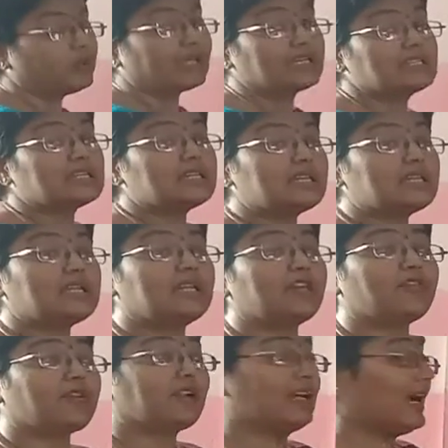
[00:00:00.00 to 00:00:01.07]
we can see
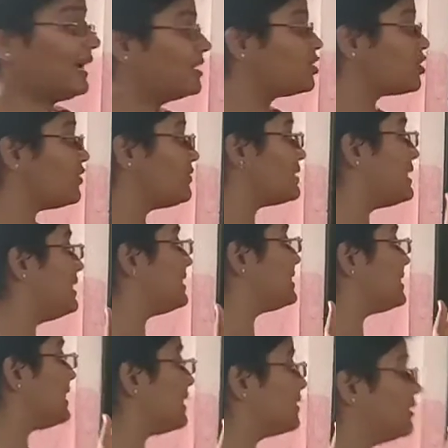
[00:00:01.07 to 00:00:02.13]
different kinds of
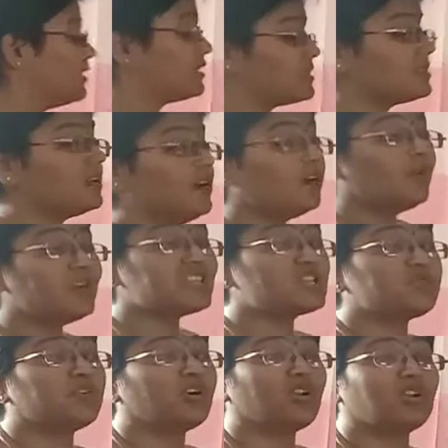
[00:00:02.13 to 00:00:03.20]
seeds like this which
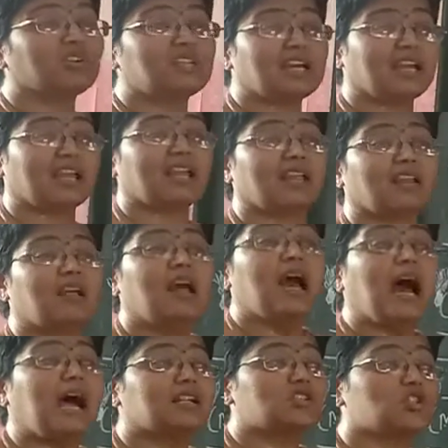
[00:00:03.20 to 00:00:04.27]
follow the air
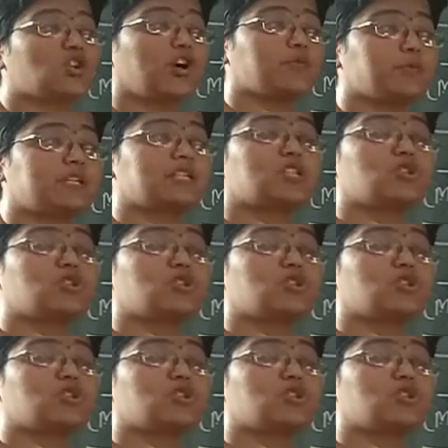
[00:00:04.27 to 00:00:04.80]
and stops at